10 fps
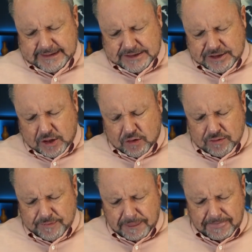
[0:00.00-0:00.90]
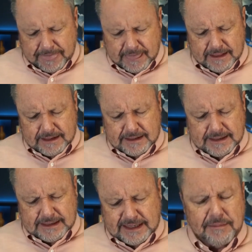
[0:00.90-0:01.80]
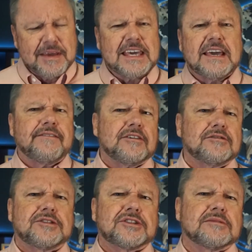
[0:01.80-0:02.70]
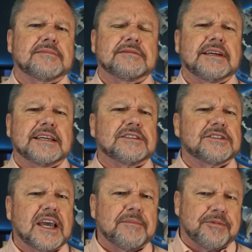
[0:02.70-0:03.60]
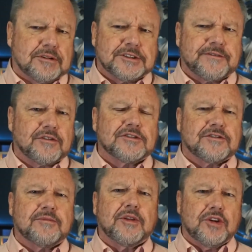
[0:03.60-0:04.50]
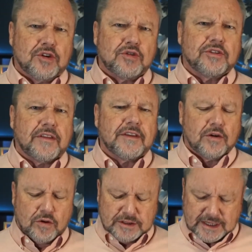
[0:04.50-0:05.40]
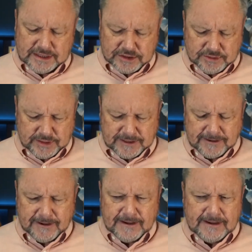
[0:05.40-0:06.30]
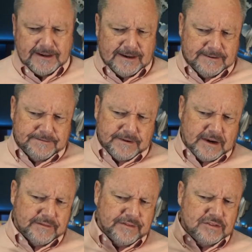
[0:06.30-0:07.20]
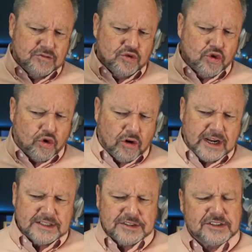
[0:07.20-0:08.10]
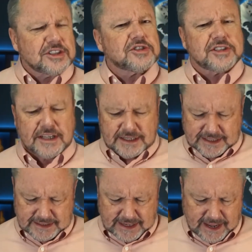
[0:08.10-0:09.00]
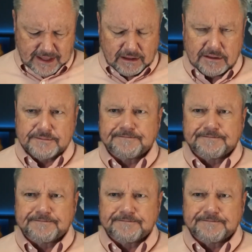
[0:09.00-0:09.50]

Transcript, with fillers: So let me give you some examples, first from the New, then the Old Testament, of of Christ's descent into hell.